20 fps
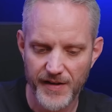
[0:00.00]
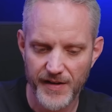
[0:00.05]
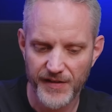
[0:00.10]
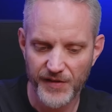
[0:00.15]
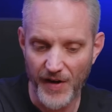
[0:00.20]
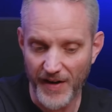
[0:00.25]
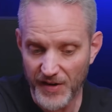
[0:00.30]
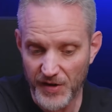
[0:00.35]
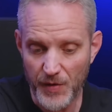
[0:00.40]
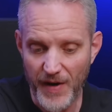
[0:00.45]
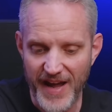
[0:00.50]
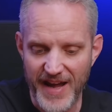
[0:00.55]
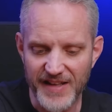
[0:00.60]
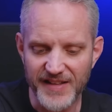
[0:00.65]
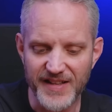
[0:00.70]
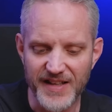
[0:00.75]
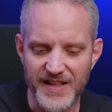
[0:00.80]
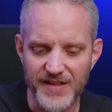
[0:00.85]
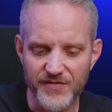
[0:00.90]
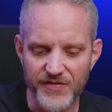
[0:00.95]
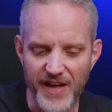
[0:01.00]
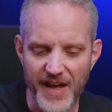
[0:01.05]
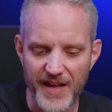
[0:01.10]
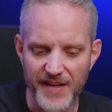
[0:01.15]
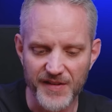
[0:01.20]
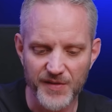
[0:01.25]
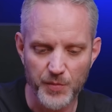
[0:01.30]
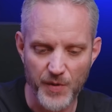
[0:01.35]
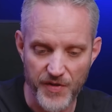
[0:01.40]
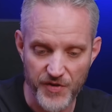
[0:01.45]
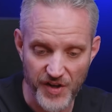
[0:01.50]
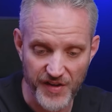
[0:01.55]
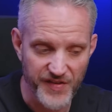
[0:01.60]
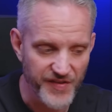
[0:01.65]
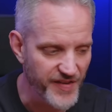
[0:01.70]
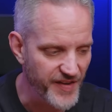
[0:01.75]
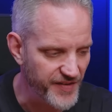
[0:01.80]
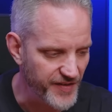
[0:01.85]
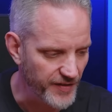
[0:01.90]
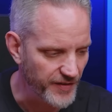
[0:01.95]
So I could do eighteen fans with
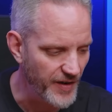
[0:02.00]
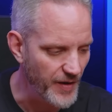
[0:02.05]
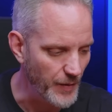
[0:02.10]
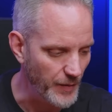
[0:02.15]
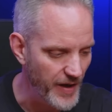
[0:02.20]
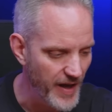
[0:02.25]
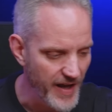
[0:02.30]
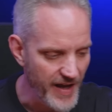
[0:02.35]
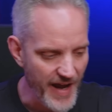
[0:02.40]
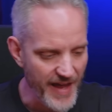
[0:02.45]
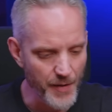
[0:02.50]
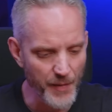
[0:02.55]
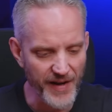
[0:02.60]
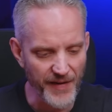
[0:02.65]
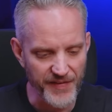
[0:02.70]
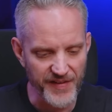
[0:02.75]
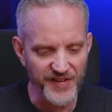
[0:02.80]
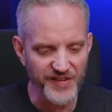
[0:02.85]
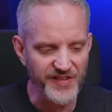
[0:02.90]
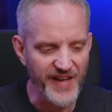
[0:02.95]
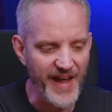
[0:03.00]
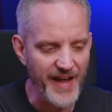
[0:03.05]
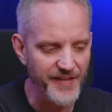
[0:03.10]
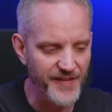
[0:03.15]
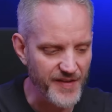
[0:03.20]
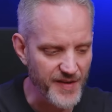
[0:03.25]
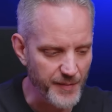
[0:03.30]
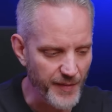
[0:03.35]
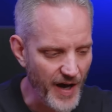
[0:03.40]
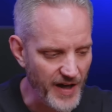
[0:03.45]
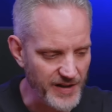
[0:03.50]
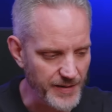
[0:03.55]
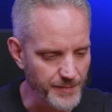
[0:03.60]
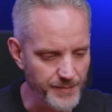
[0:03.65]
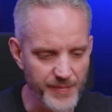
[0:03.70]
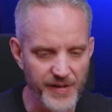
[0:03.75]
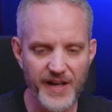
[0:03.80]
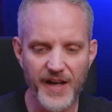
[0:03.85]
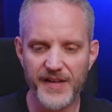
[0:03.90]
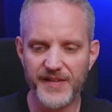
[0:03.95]
just this alone. And then we got these stands on the
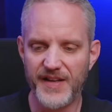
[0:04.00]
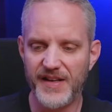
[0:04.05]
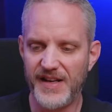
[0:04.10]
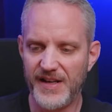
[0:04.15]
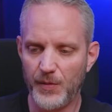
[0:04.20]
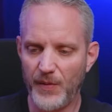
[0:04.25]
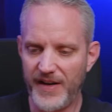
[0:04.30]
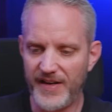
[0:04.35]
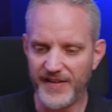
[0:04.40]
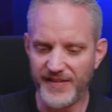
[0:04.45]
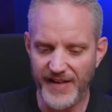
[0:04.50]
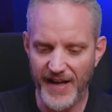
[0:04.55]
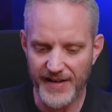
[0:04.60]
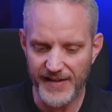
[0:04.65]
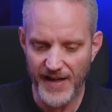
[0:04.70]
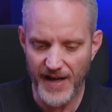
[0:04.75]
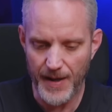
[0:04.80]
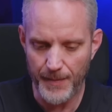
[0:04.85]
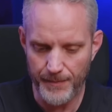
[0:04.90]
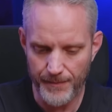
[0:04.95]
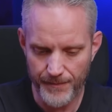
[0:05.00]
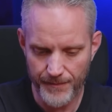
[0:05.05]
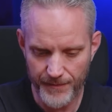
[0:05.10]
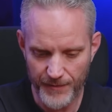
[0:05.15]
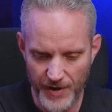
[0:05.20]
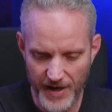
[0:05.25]
bottom because they need a way to stand up,